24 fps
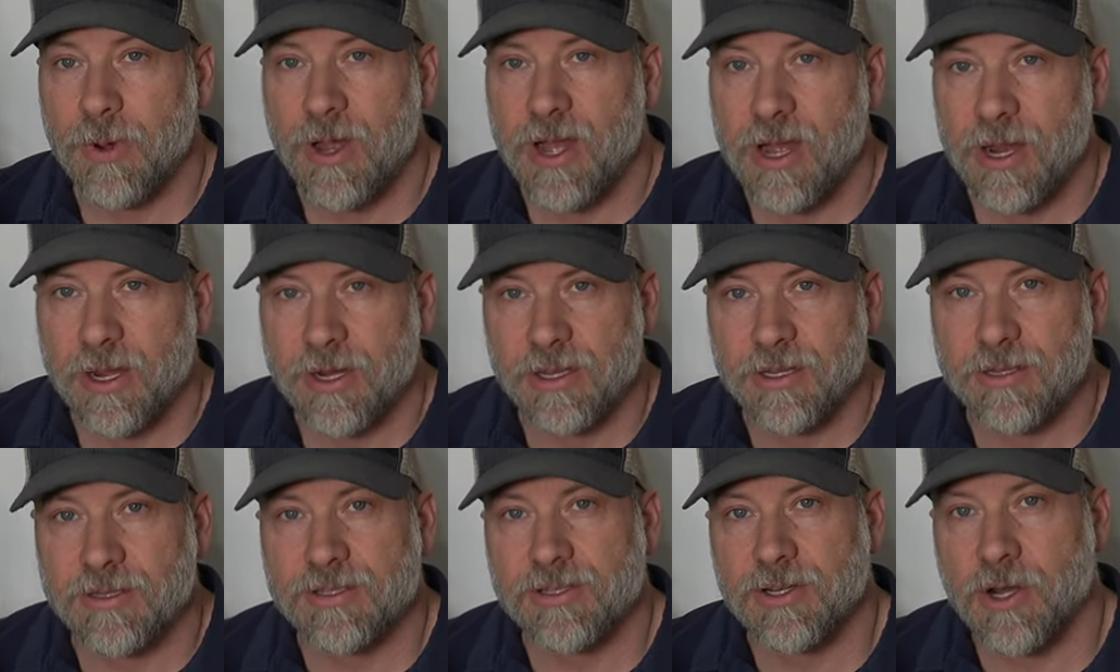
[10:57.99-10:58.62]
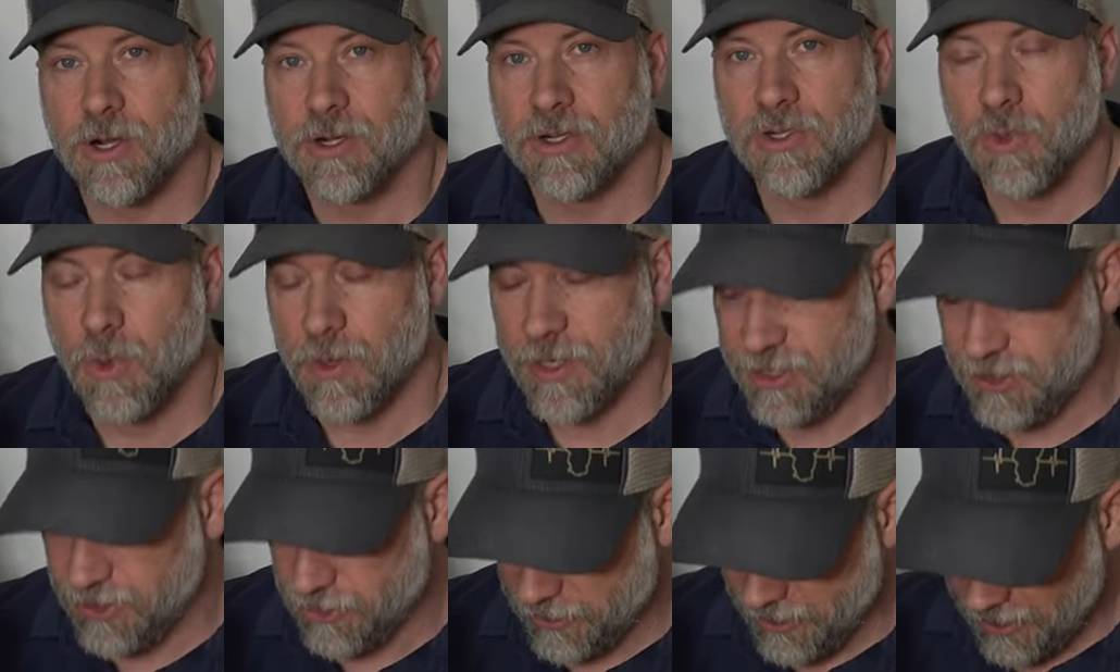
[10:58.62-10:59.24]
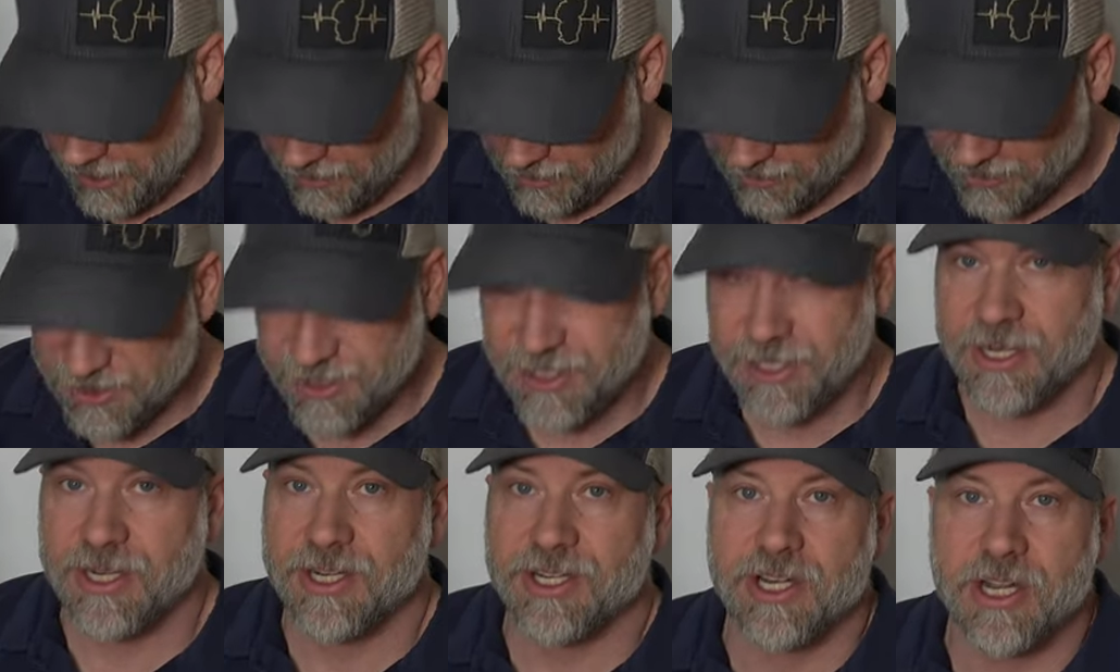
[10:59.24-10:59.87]
pockets are $22
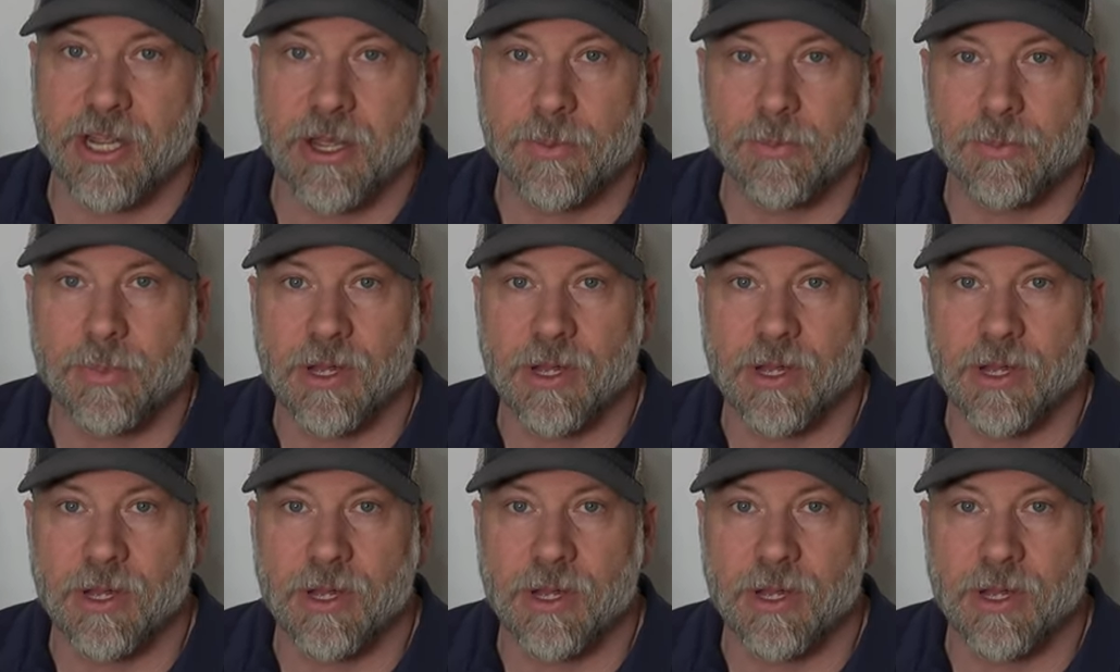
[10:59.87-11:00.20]
each. Hip